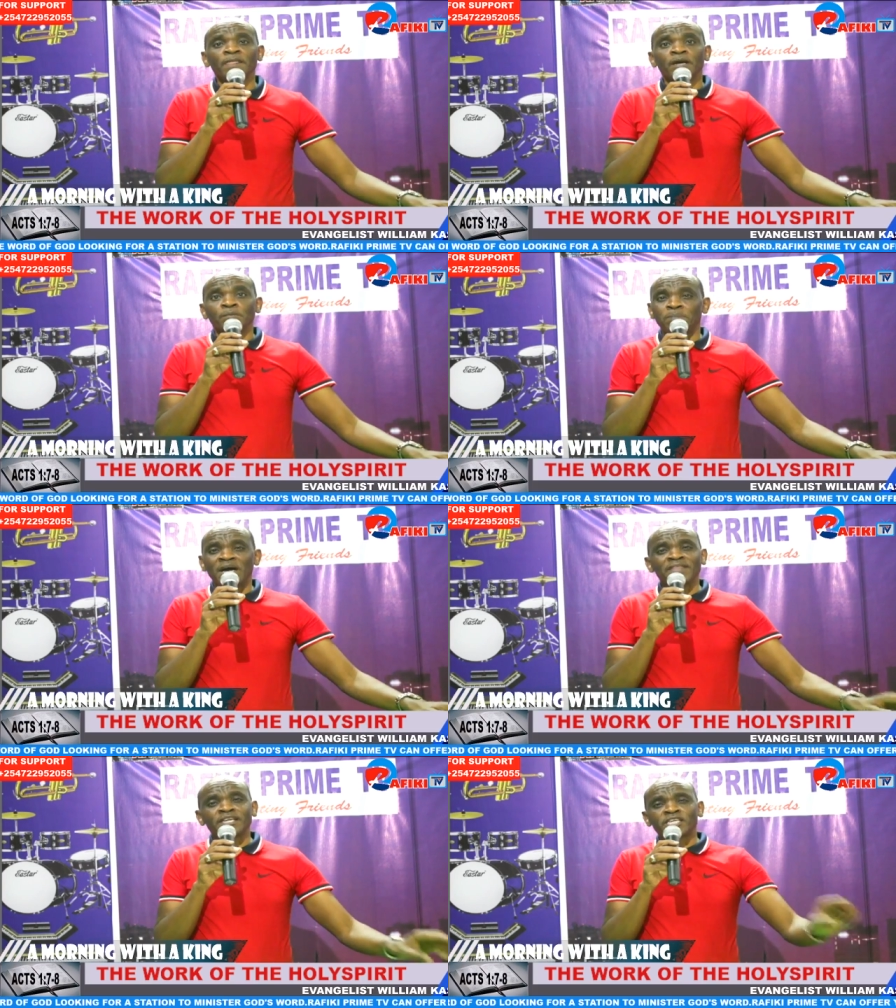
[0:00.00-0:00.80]
But the
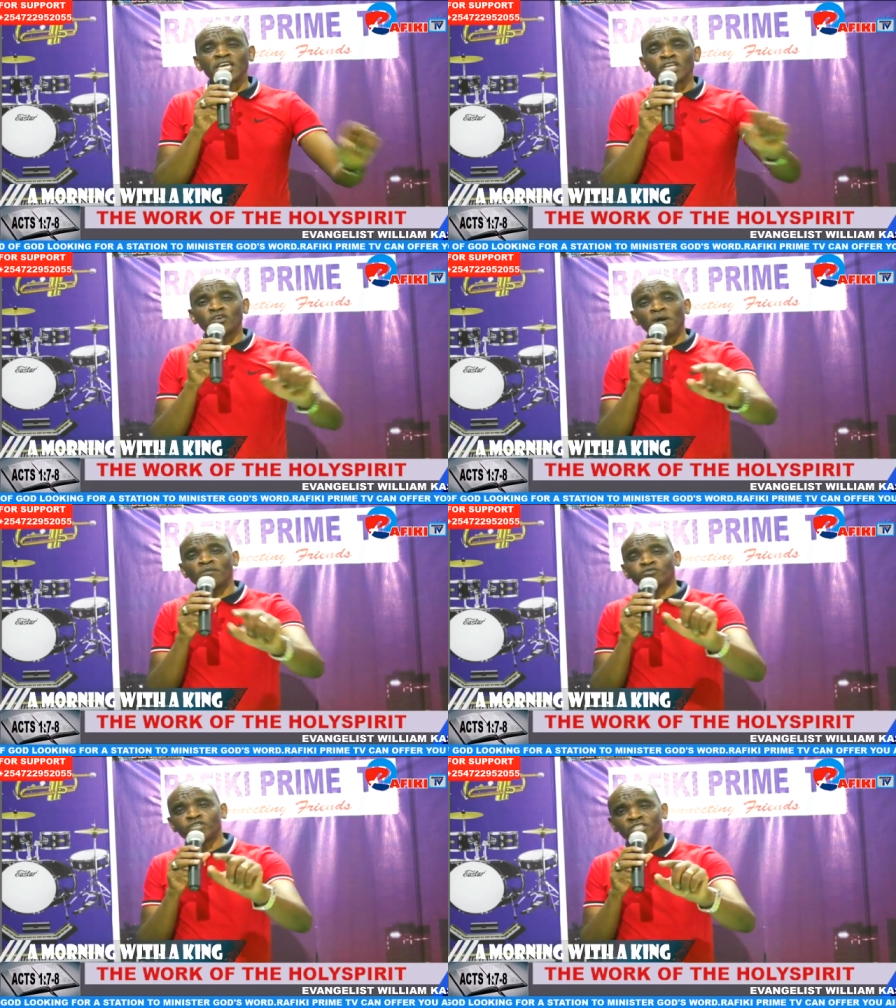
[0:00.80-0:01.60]
kingdom of
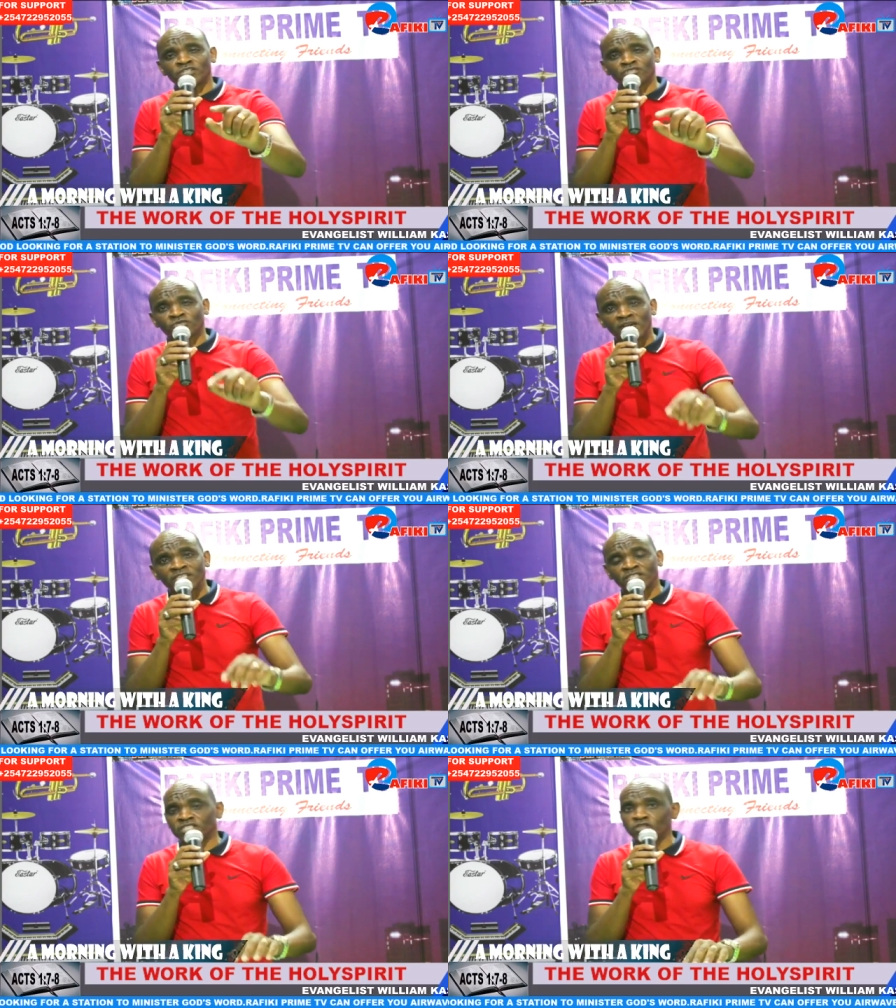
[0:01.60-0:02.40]
Jesus Christ
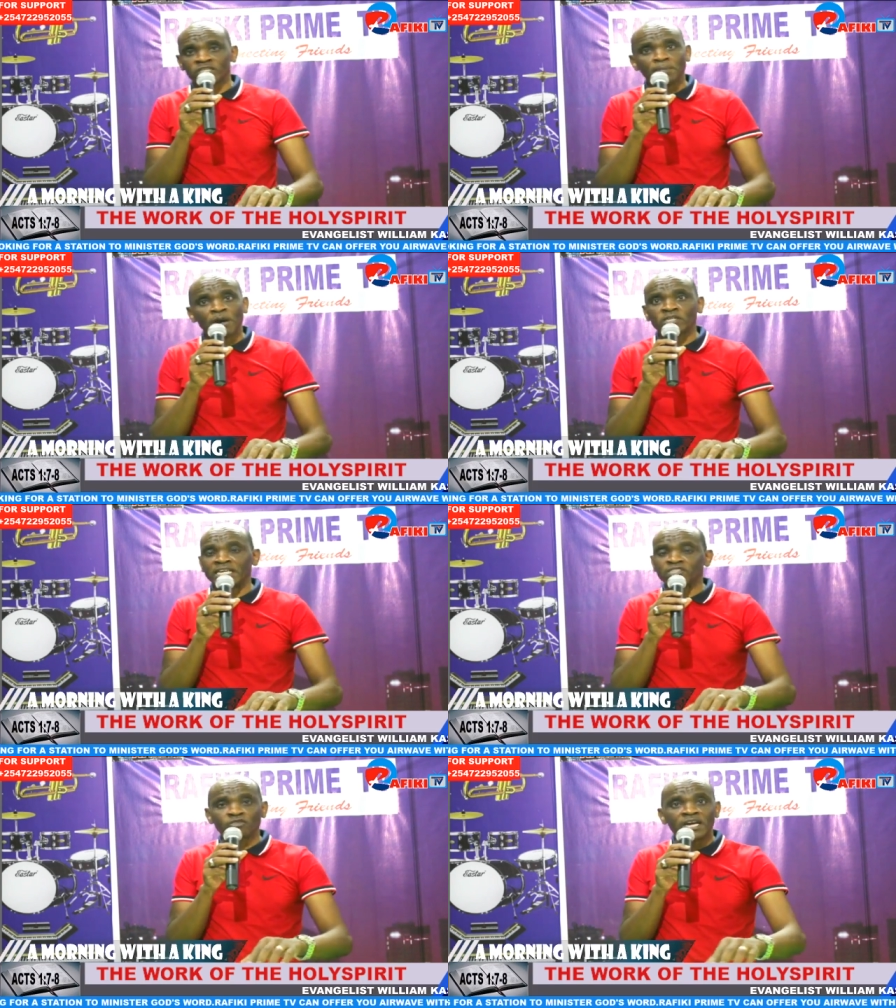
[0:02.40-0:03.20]
is not about
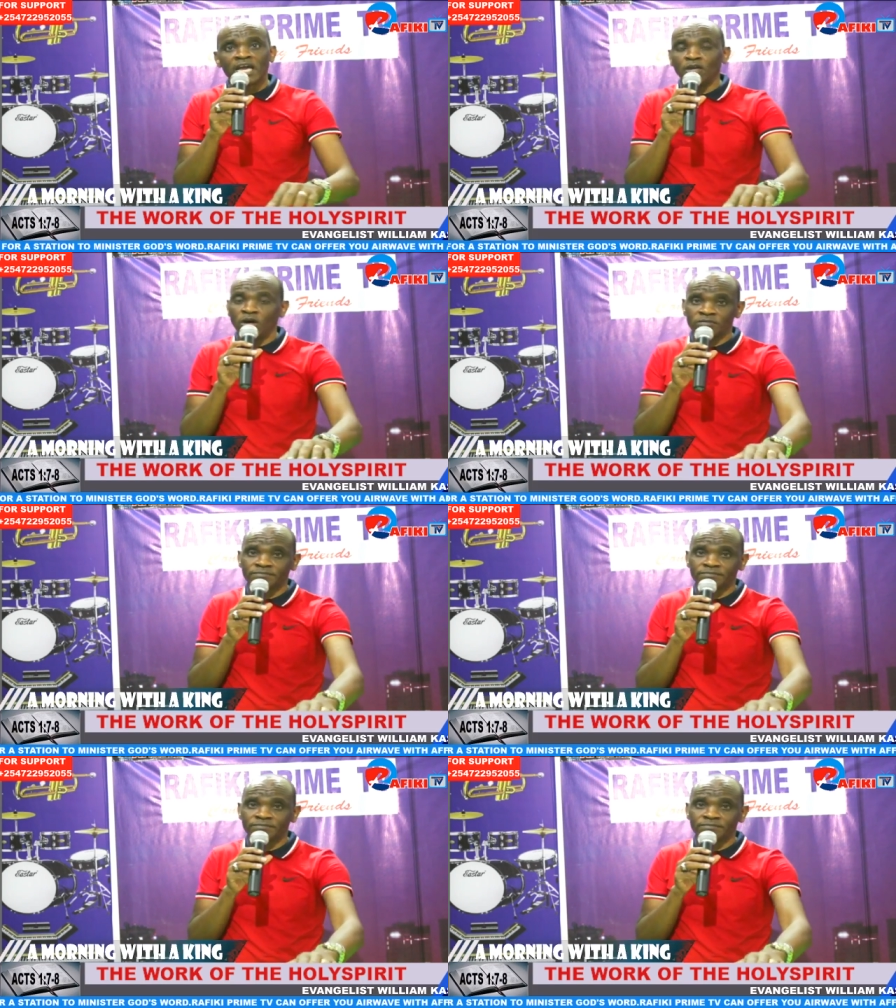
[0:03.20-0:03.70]
Israel alone.